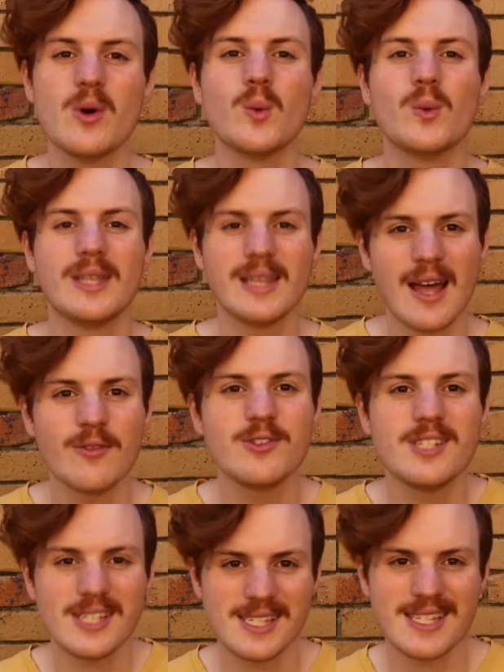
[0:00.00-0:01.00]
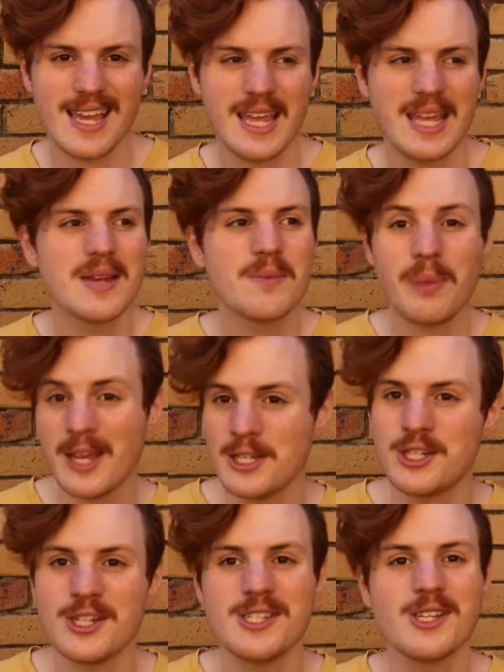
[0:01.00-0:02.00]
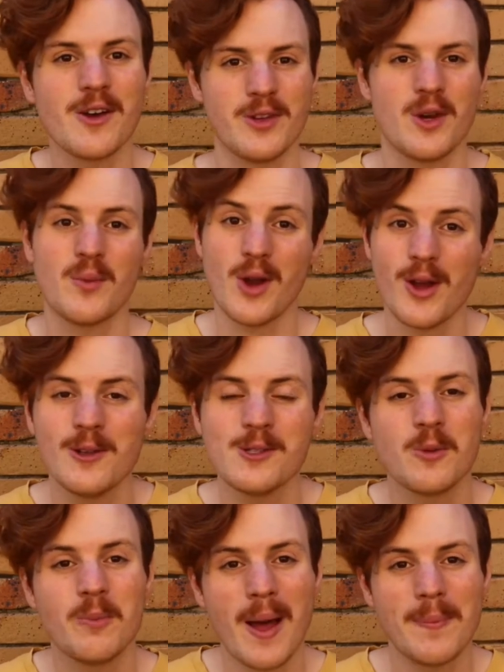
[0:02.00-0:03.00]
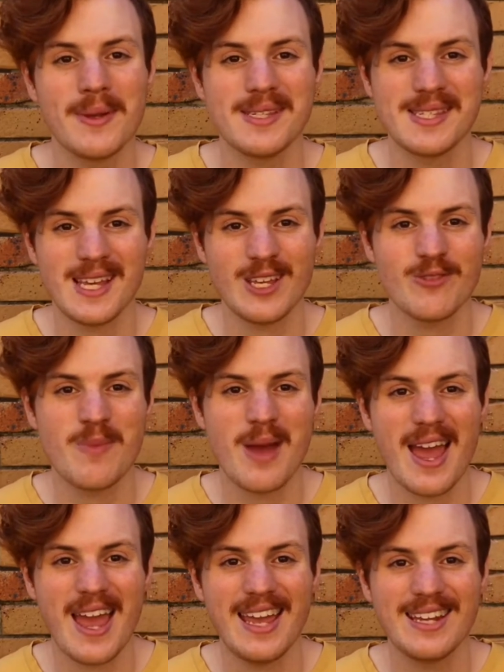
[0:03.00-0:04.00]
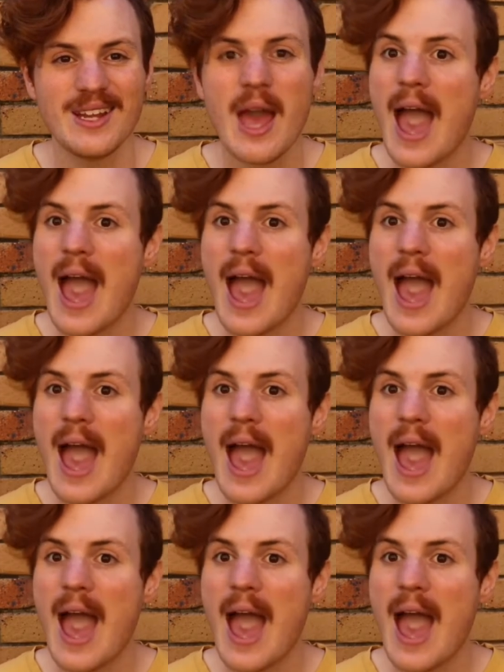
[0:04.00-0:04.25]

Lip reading: would love to see pictures of your rehearsal puppets that you've made